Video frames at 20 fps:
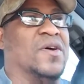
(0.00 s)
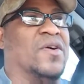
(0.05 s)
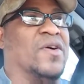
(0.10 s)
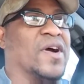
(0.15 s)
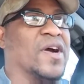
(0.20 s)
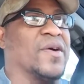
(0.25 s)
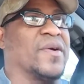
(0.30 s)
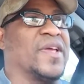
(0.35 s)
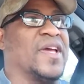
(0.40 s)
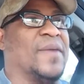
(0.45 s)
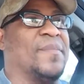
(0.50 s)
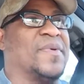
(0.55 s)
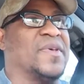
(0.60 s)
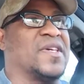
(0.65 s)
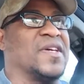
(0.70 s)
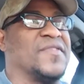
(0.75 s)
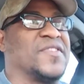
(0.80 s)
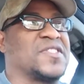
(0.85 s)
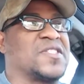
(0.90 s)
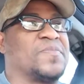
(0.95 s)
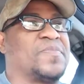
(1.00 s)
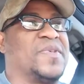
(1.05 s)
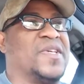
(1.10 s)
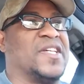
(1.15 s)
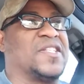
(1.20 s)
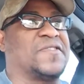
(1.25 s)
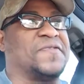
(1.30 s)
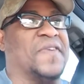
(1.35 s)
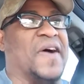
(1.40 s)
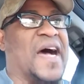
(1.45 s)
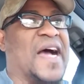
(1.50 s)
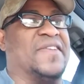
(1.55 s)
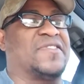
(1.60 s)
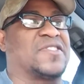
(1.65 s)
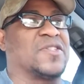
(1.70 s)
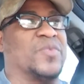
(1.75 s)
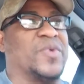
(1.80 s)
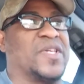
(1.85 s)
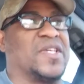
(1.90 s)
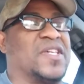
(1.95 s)
Hurry up and give us the PS5
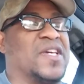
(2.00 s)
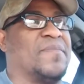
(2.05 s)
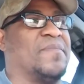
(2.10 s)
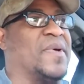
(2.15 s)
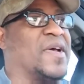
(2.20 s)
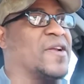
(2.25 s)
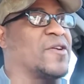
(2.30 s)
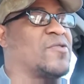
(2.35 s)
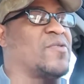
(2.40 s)
so we can get better